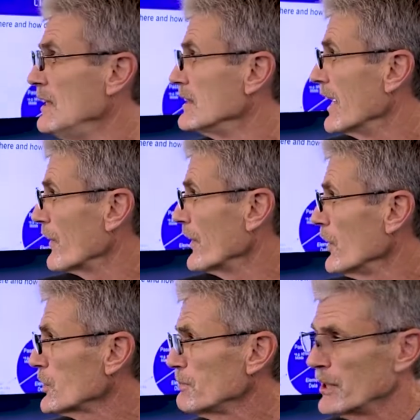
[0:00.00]
Now, the
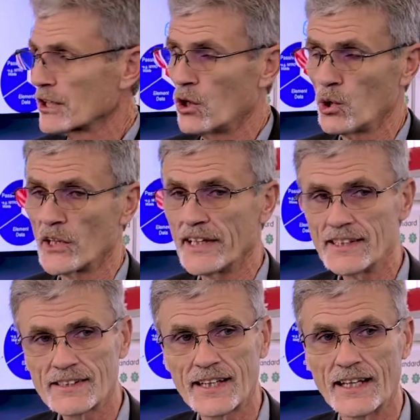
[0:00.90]
ultimate goal in
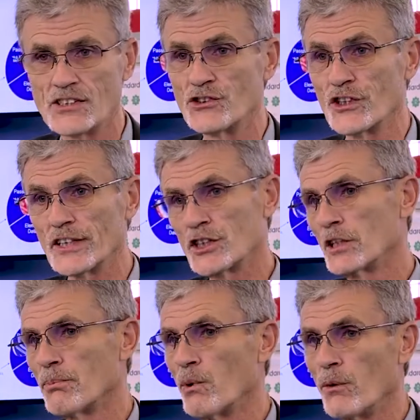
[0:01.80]
this case is to get to the
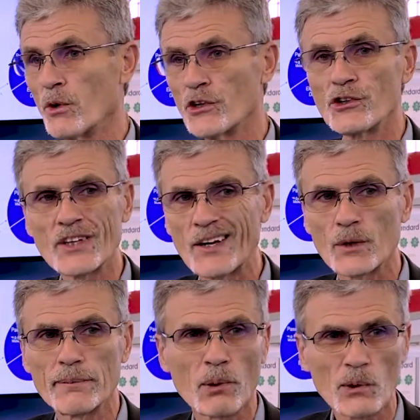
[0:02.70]
point where you're not
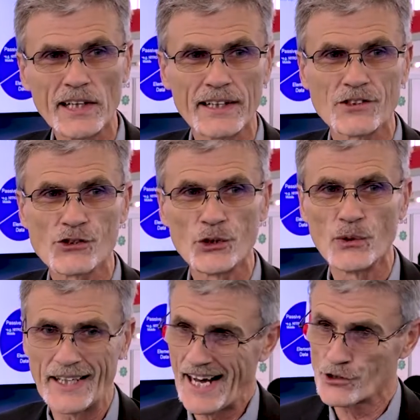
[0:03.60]
reporting this to
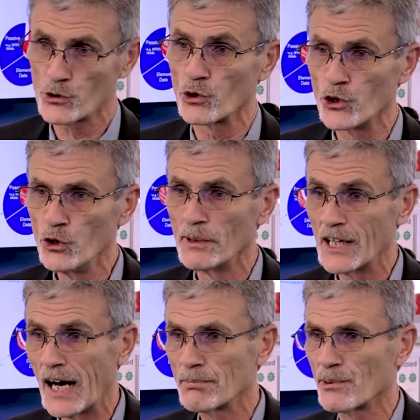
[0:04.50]
an actual human
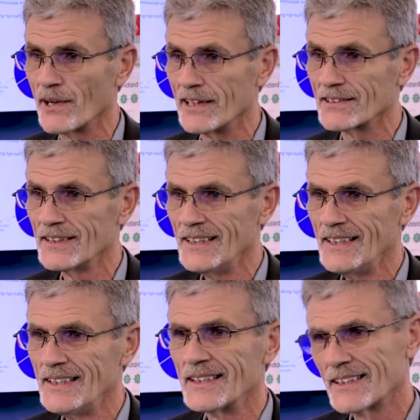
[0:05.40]
operator.
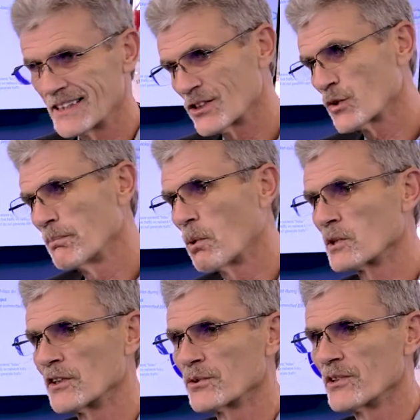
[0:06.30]
This is
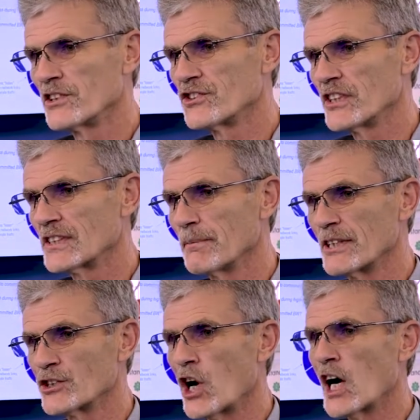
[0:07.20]
reported through the system and
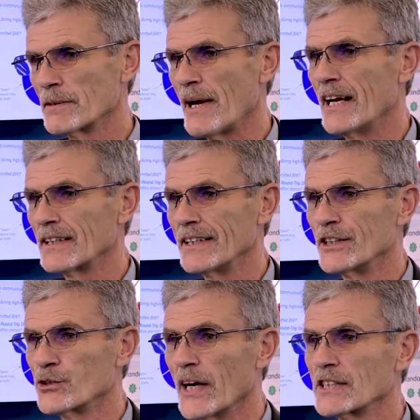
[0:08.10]
it's automatically
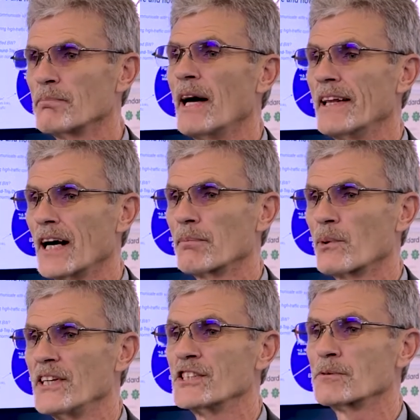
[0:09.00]
addressed by the
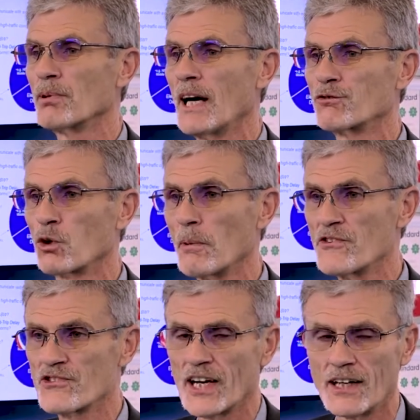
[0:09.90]
operations platform
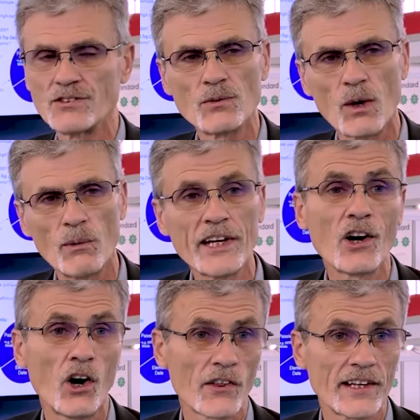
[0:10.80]
itself. And what we
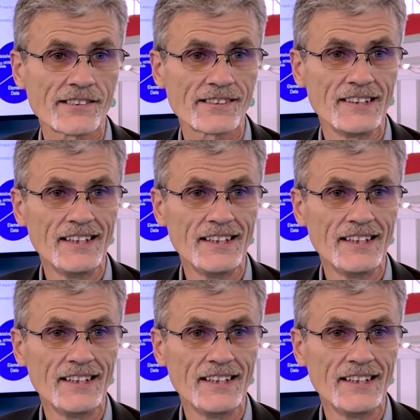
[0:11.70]
call this